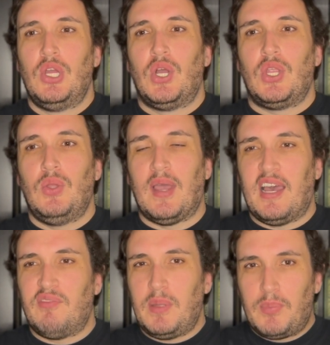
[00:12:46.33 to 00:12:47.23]
You
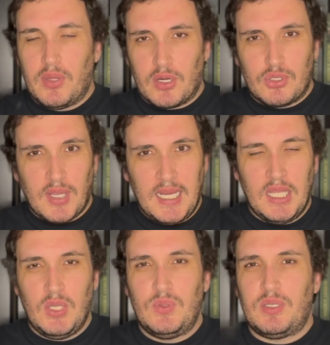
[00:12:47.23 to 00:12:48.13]
have people that are training
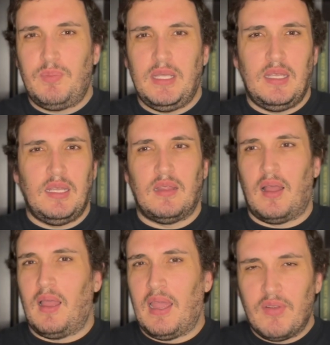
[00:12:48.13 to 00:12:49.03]
you to be
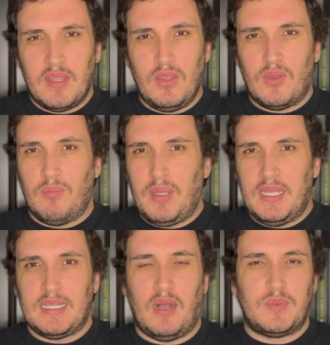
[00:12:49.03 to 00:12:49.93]
everything you can be
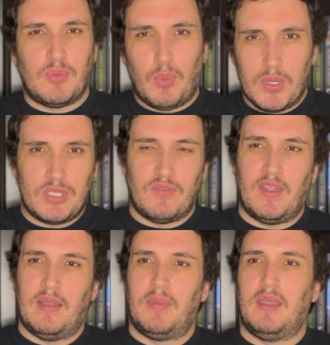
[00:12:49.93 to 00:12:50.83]
to help support your
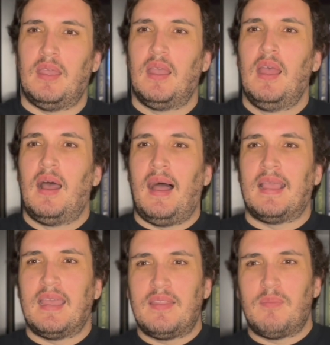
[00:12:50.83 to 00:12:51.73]
family. I
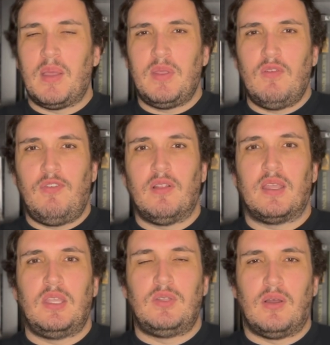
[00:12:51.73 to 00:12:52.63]
get that maybe you feel like
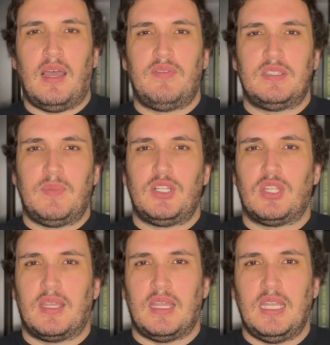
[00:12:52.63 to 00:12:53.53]
you don't have as much
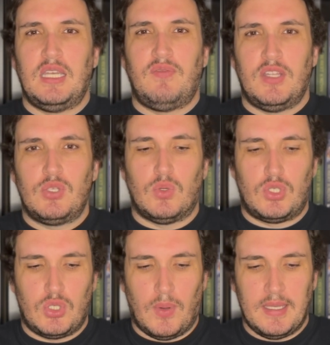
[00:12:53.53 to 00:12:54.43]
like individual
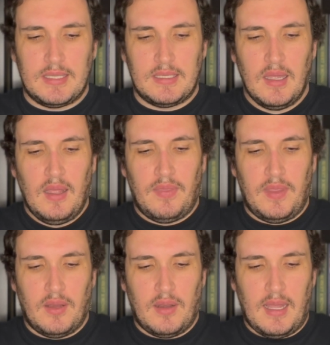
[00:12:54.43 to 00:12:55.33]
choice, that
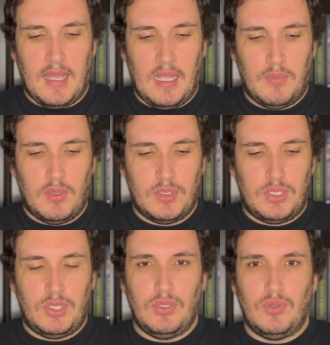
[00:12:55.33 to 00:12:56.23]
you're not able
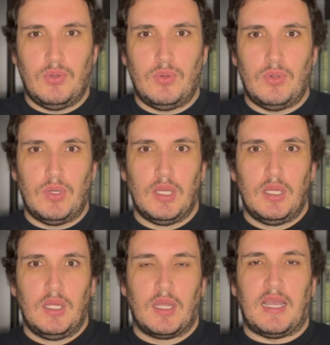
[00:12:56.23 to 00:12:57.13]
to
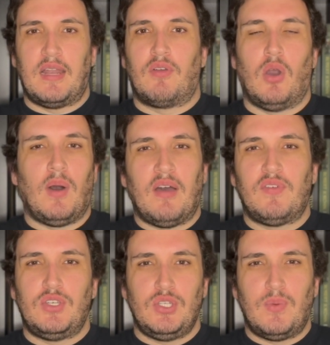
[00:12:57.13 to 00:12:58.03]
kind of go off
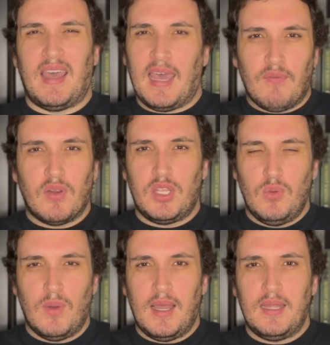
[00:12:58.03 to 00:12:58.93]
and do whatever you
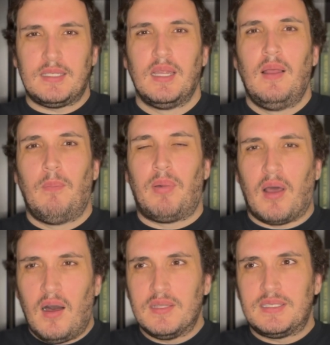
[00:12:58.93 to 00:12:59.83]
want, but
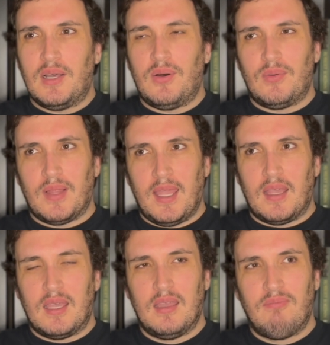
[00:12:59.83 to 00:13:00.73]
also
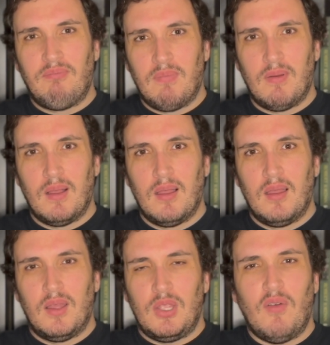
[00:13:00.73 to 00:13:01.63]
like
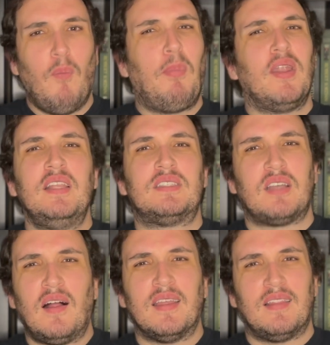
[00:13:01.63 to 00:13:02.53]
you have a pretty
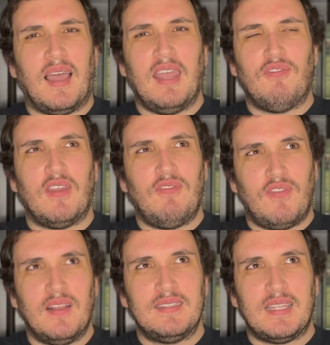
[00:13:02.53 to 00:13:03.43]
solid life, it
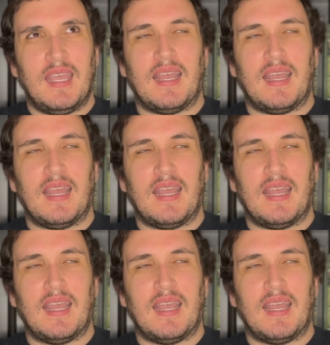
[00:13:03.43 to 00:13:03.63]
feels like.